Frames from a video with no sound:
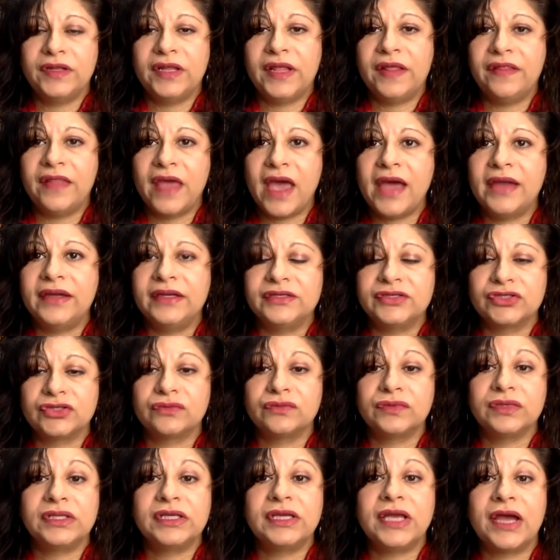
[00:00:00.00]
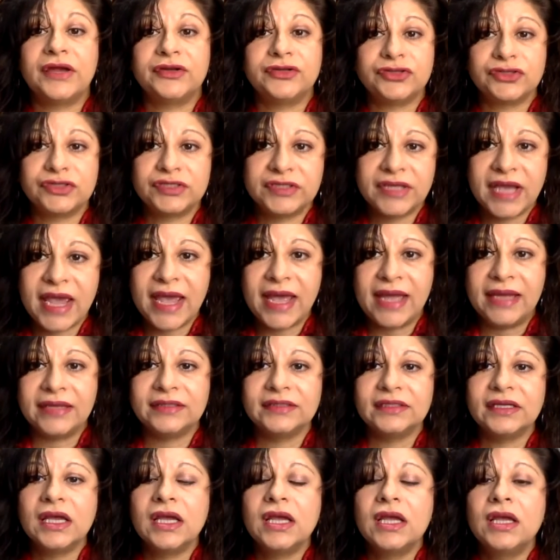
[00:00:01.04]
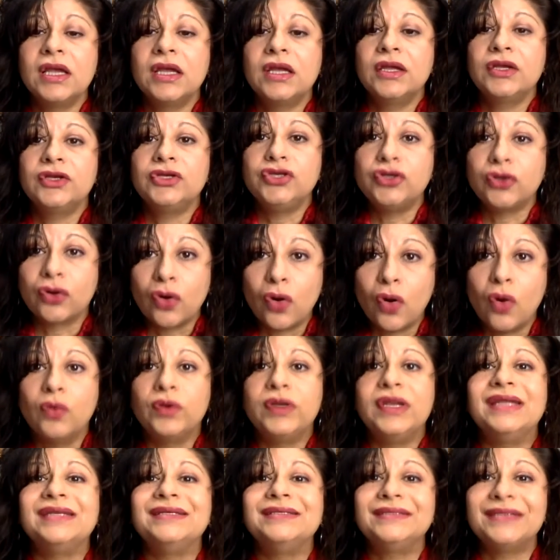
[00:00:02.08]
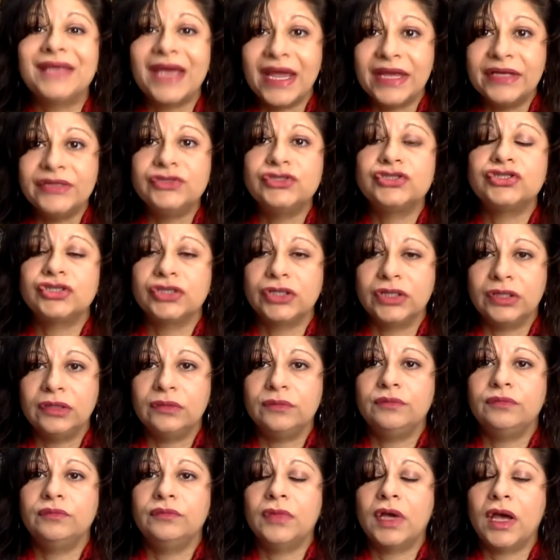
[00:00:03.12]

than that is to really understand your own intention